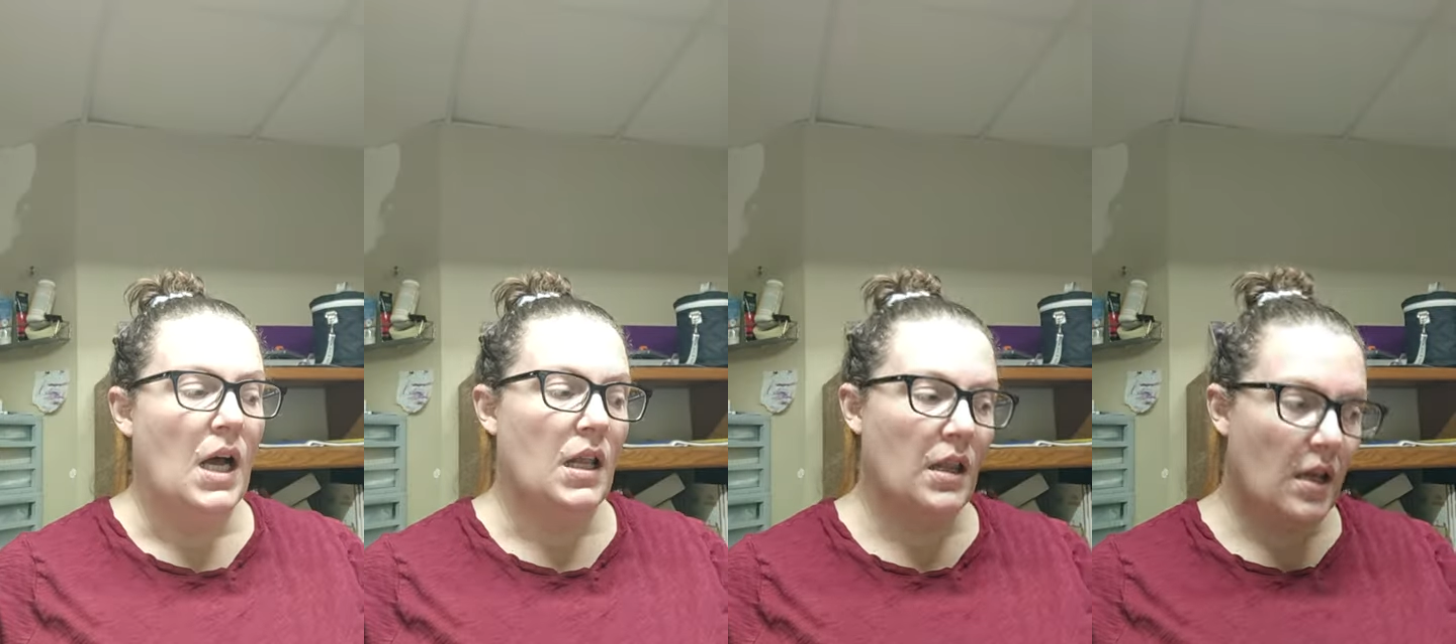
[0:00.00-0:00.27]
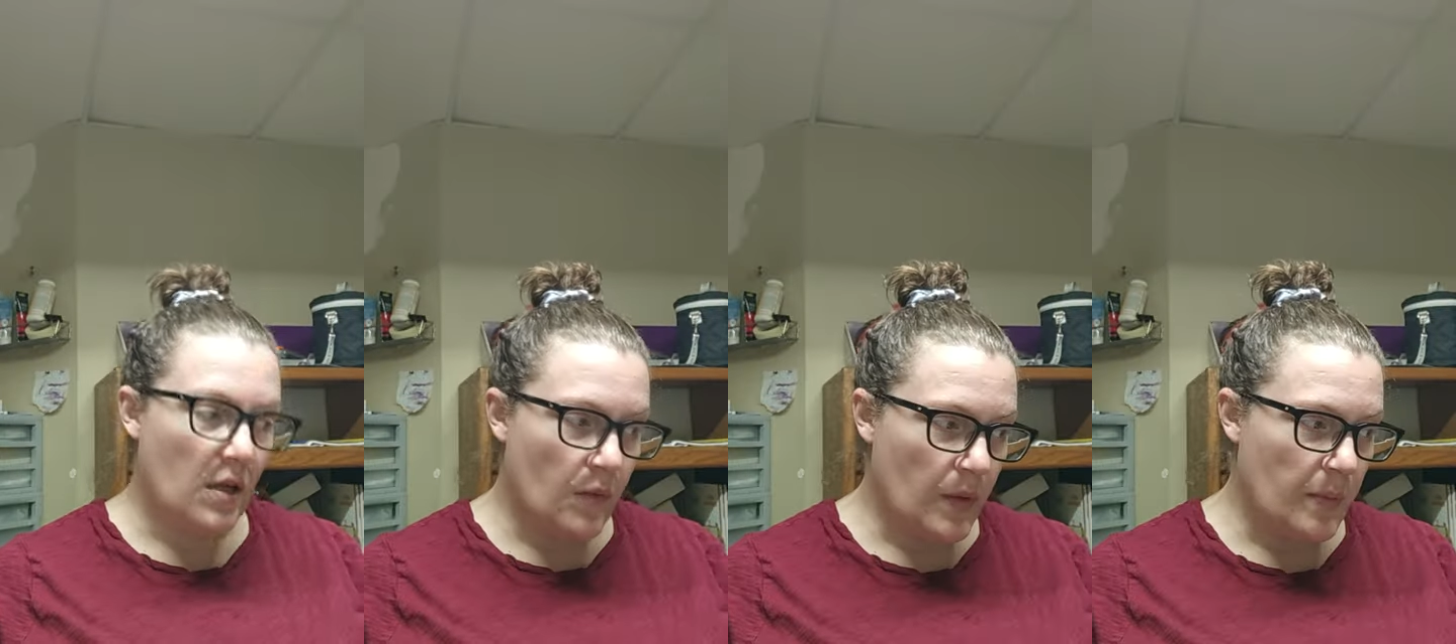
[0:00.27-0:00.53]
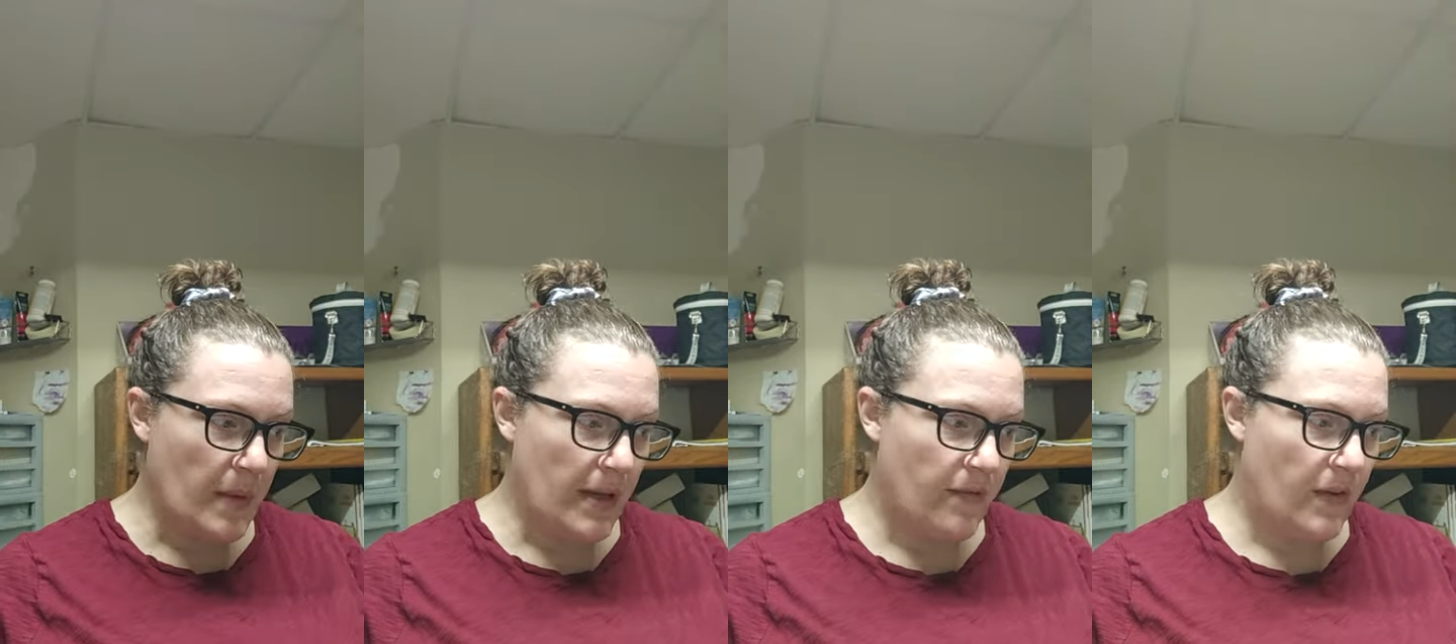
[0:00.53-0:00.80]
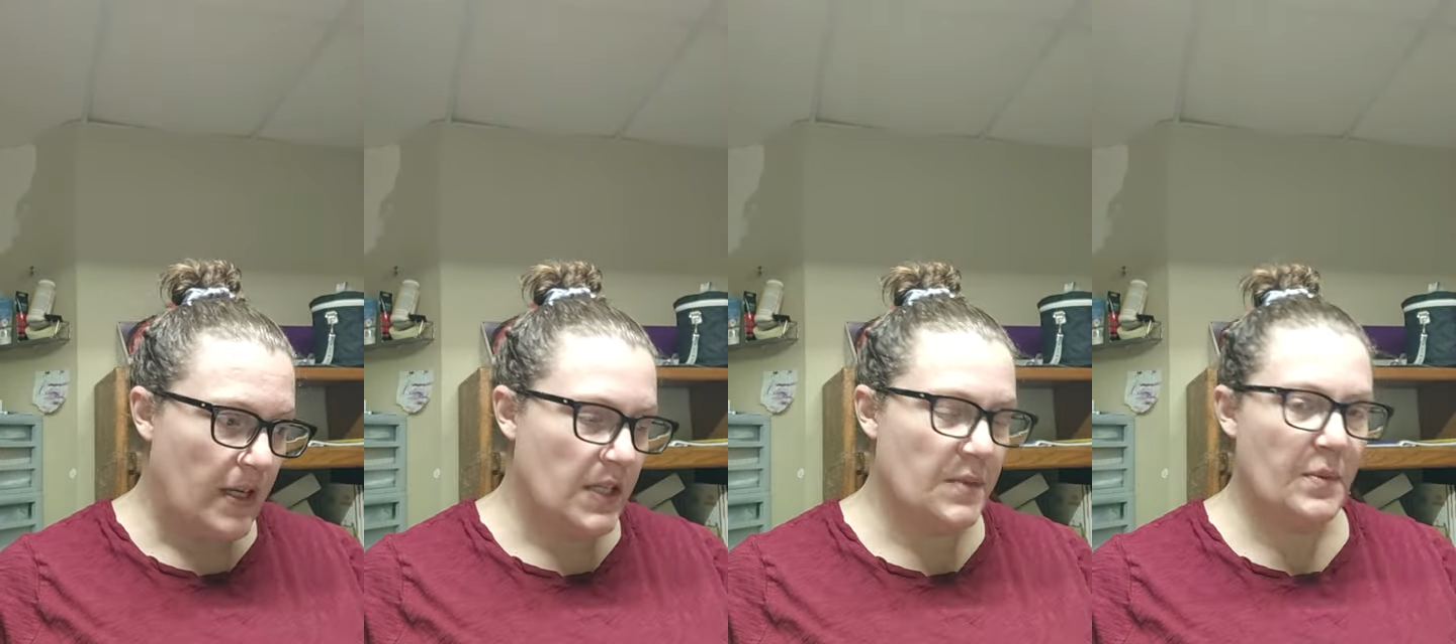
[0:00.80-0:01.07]
along with my
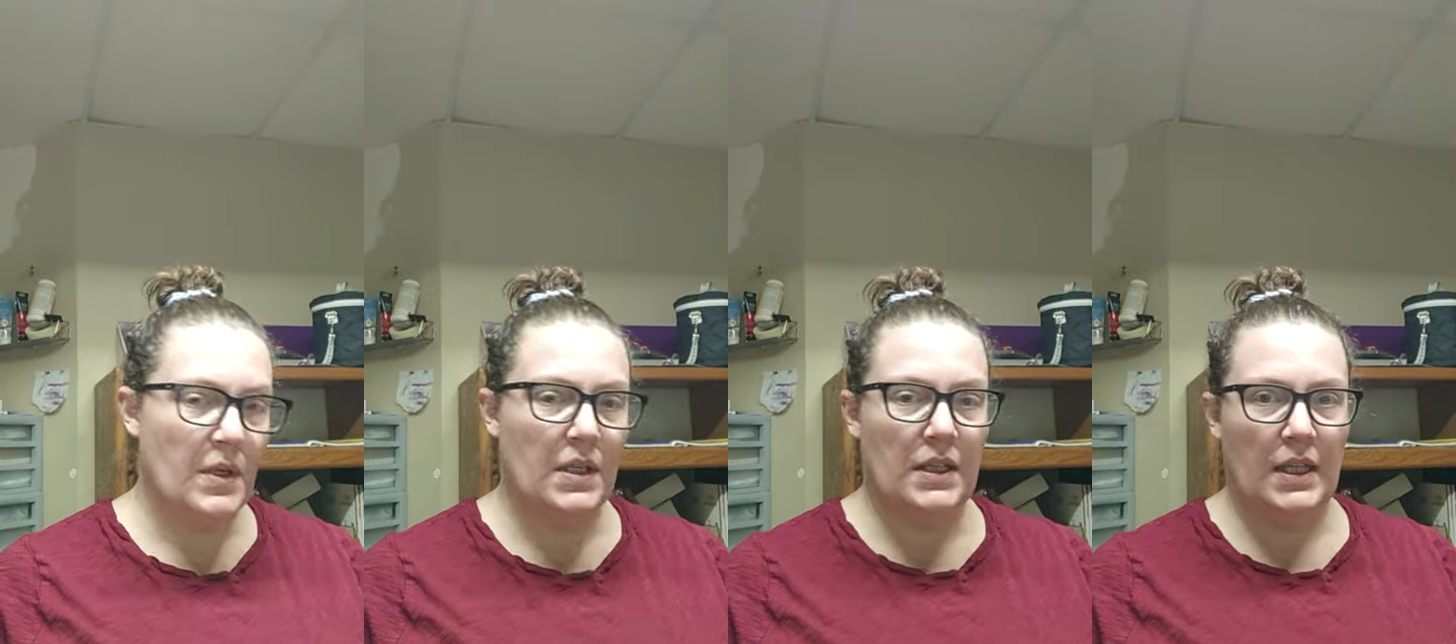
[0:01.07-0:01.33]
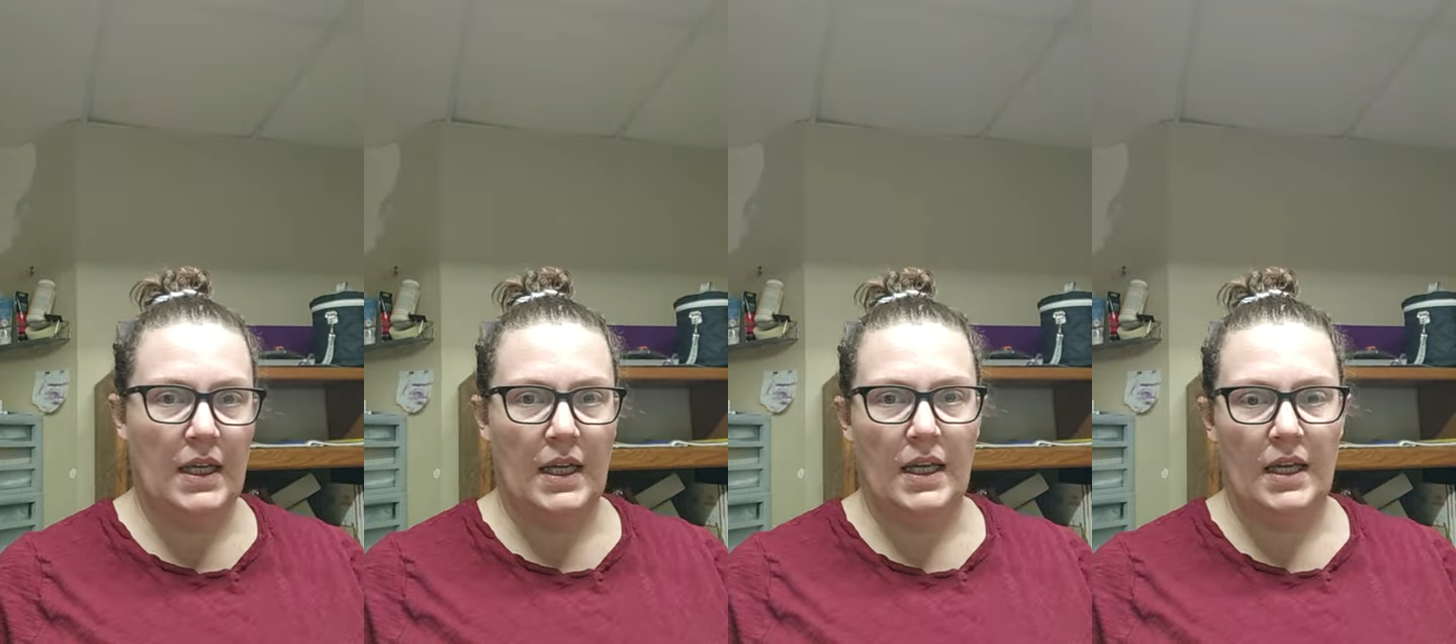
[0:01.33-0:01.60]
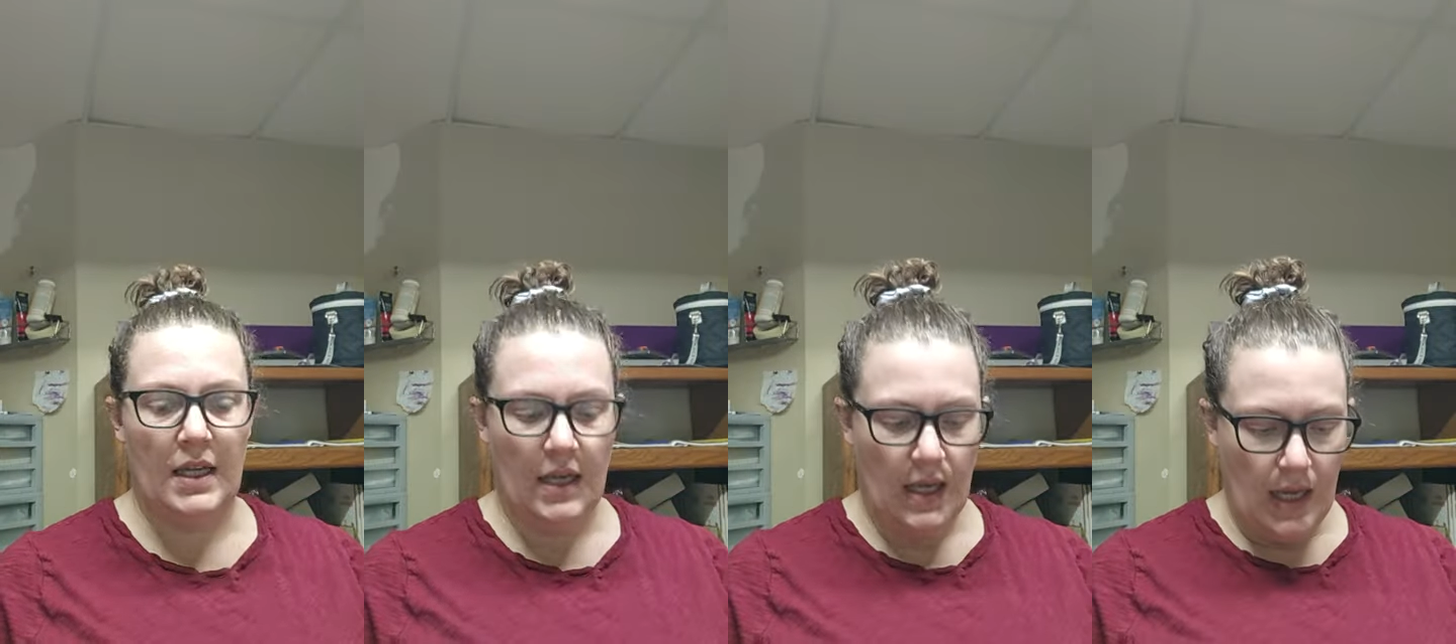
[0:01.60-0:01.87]
Facebook link